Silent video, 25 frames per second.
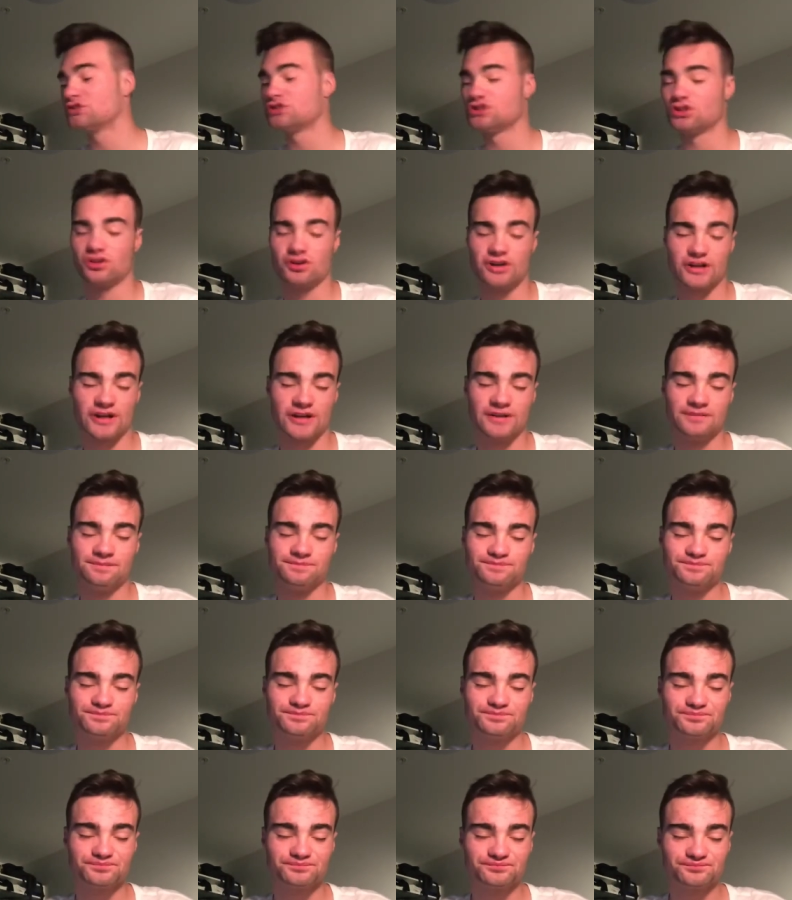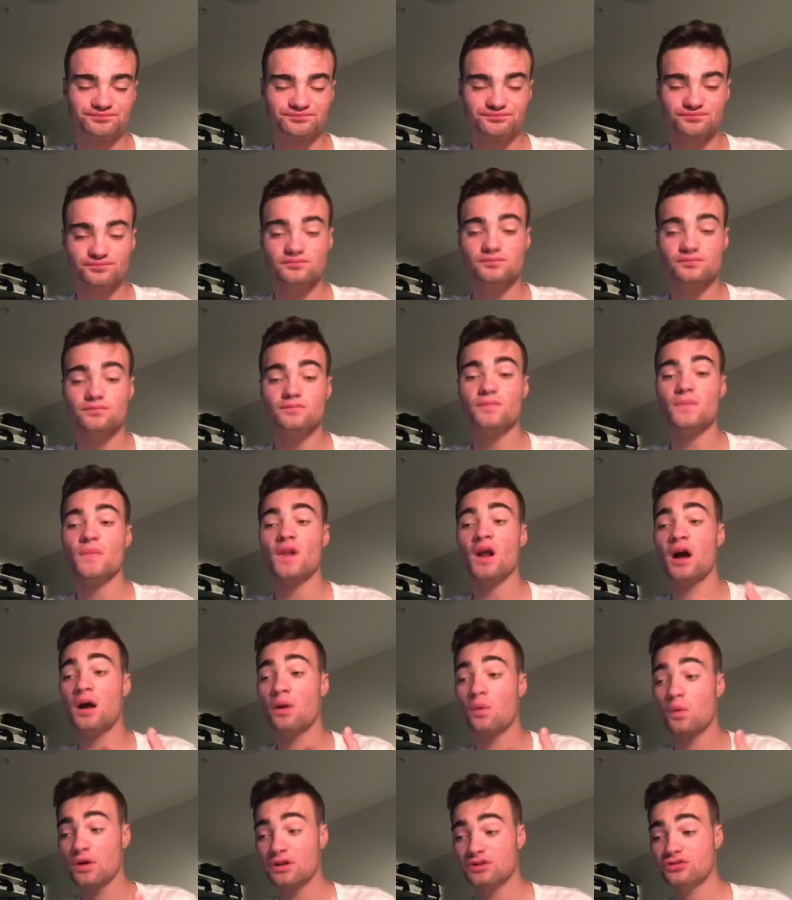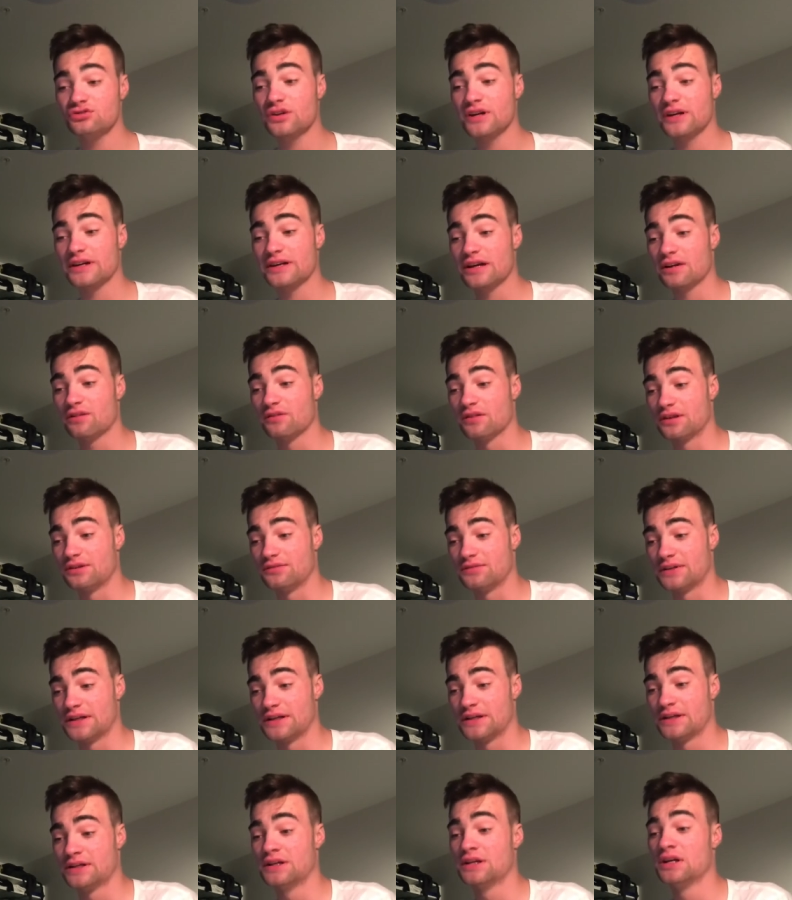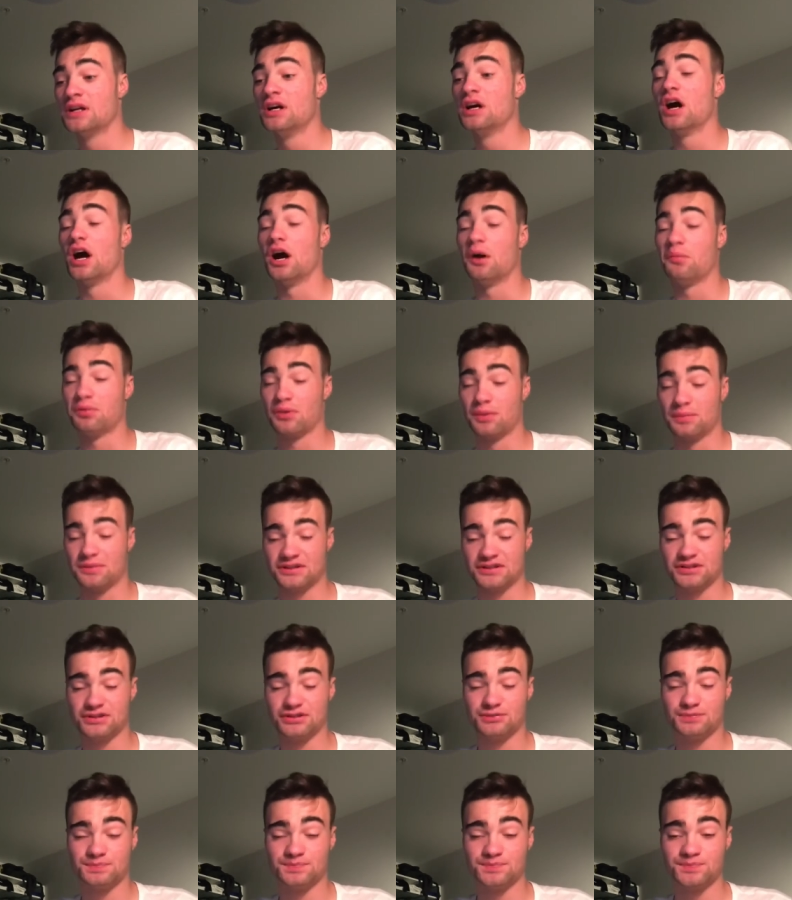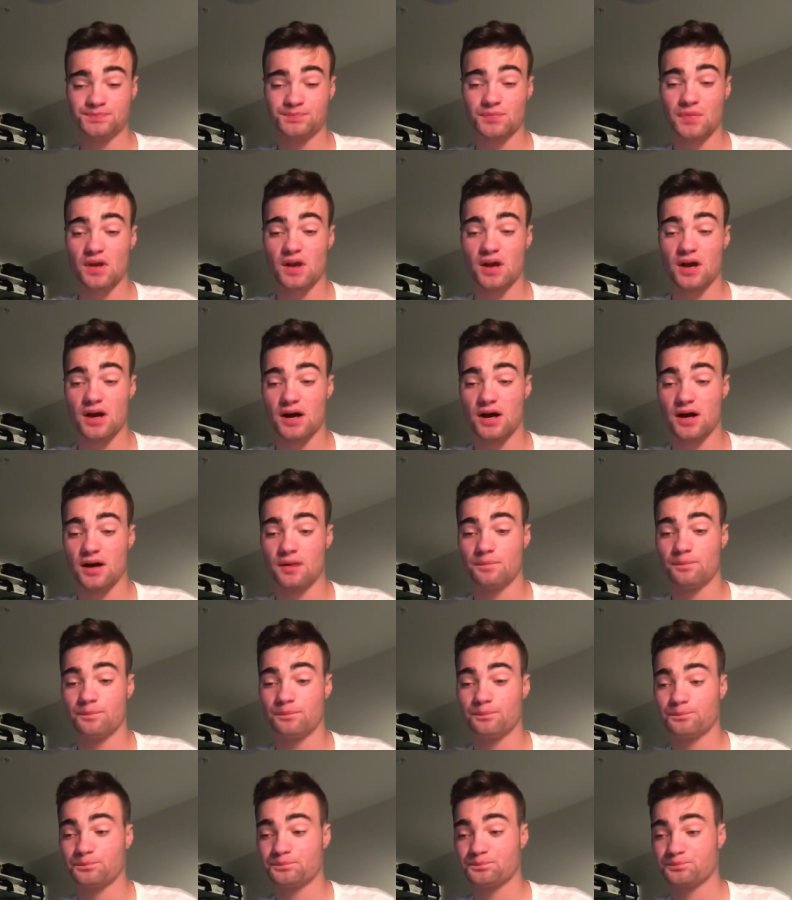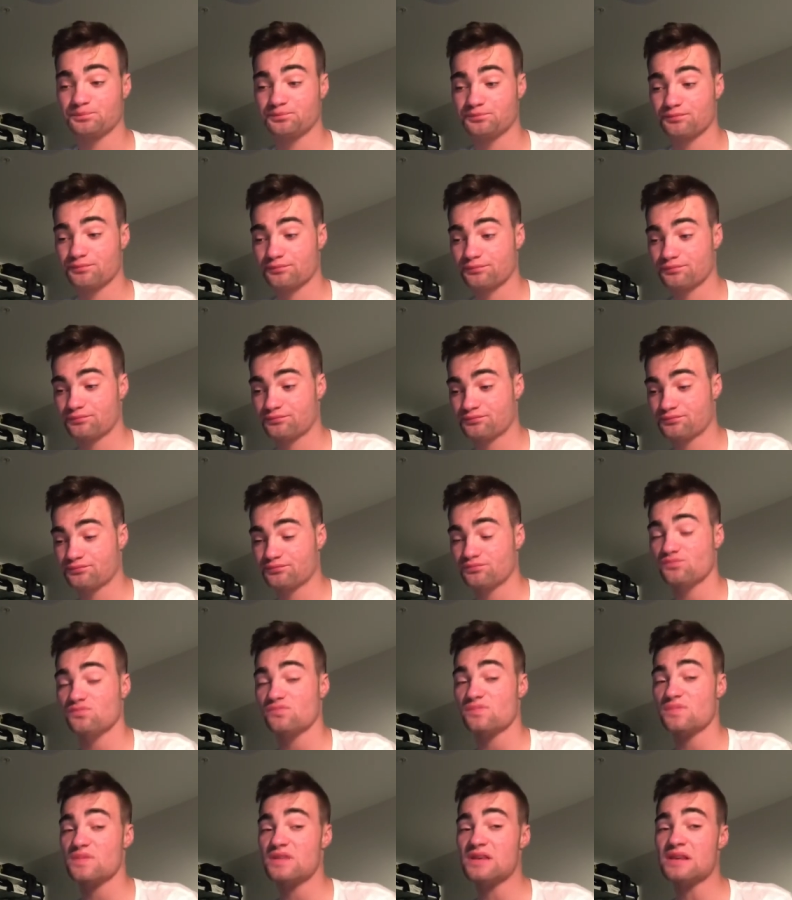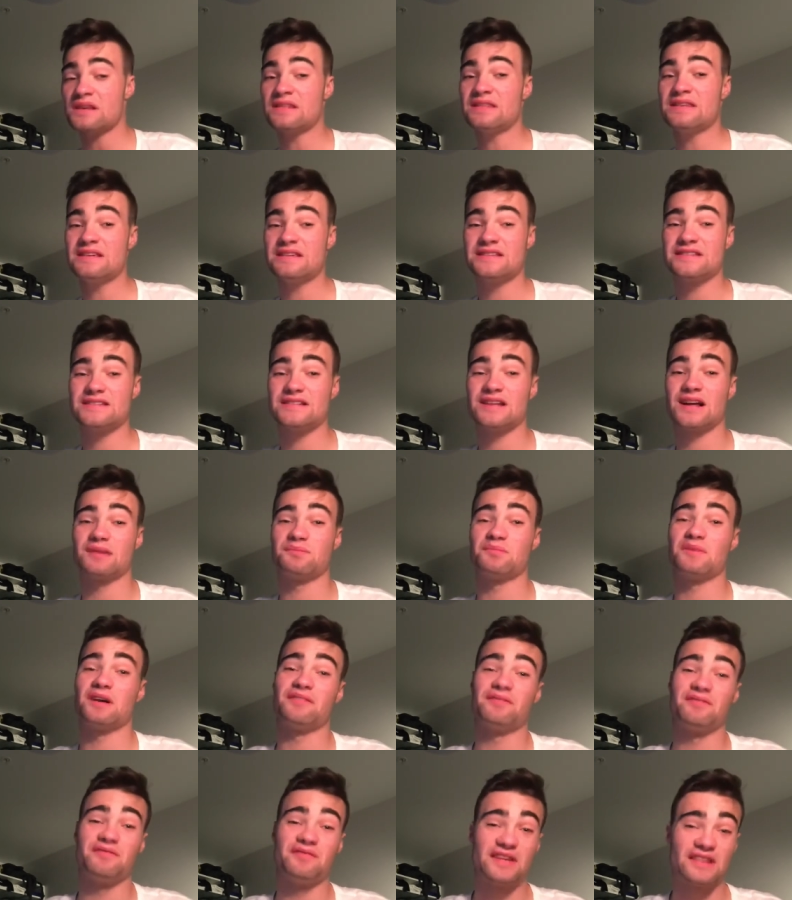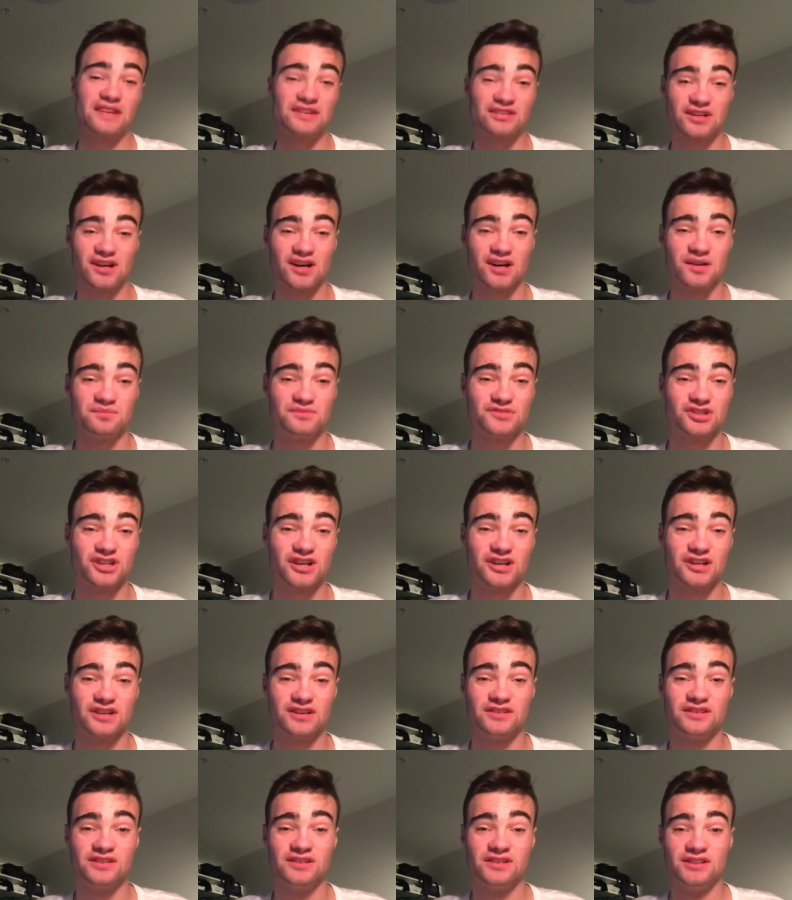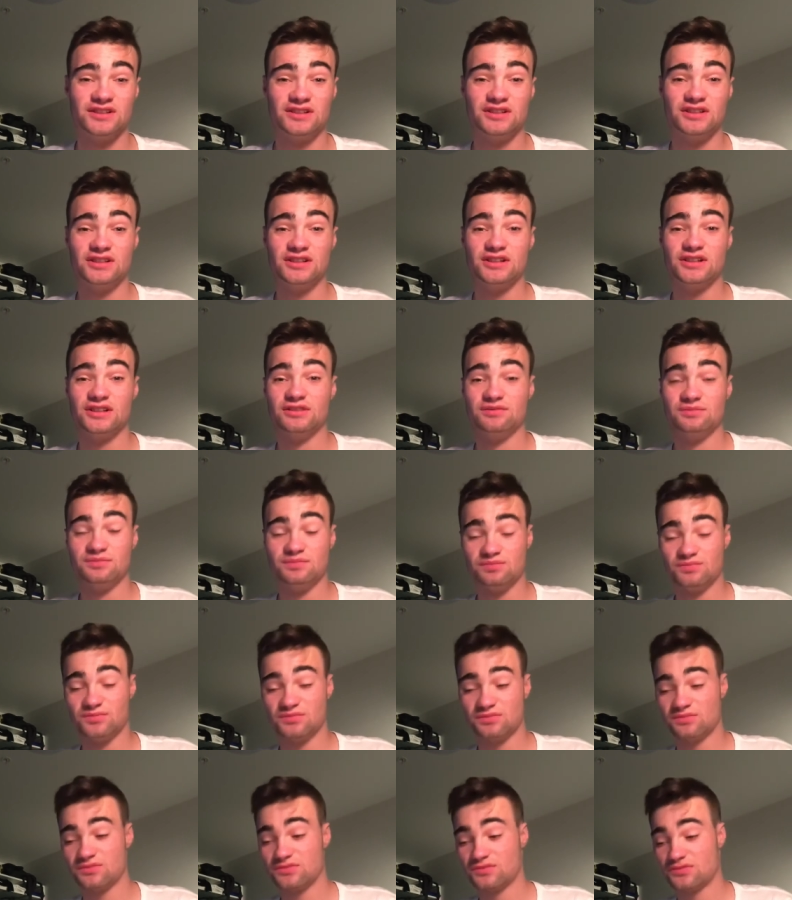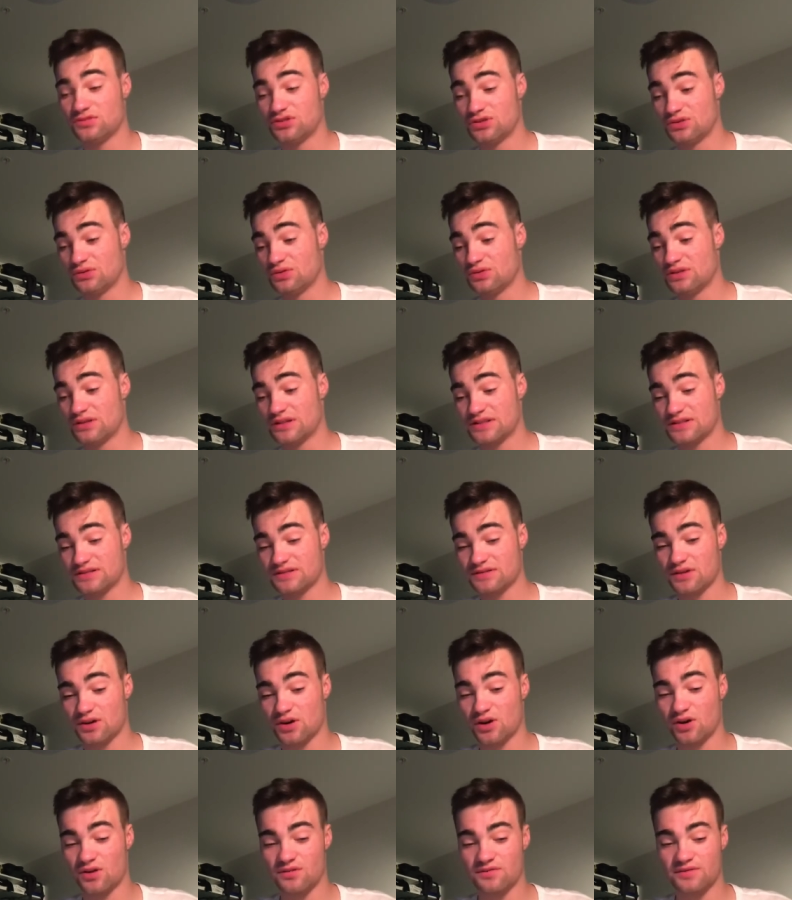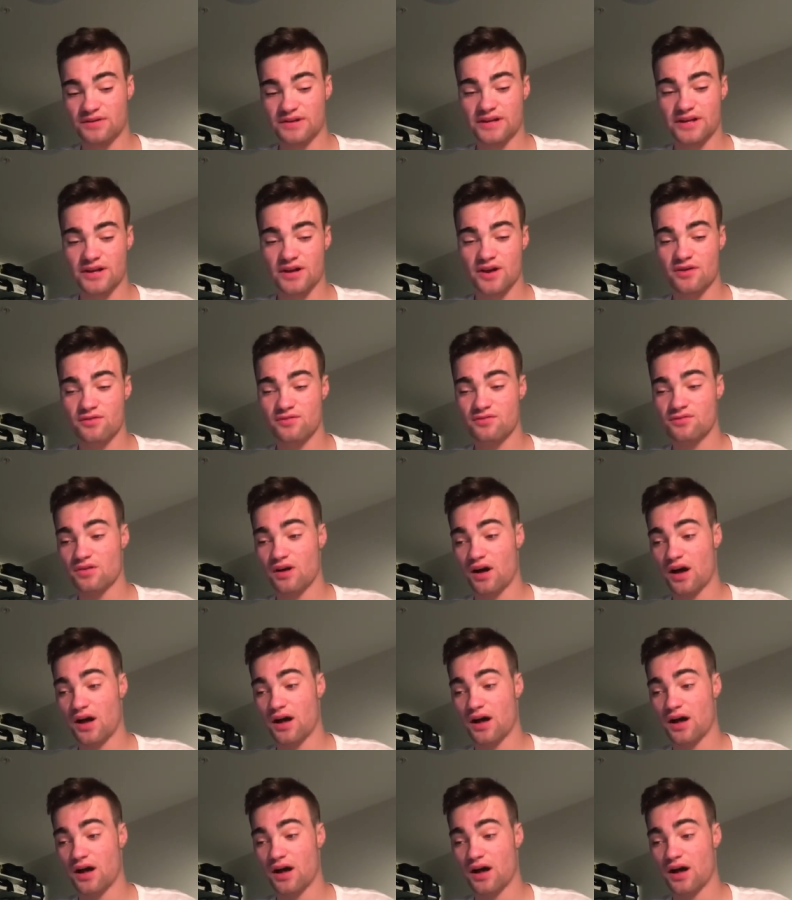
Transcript: sorry, I will try and get rid of it, I promise you. Um, this is like my fifth time trying to do this whole video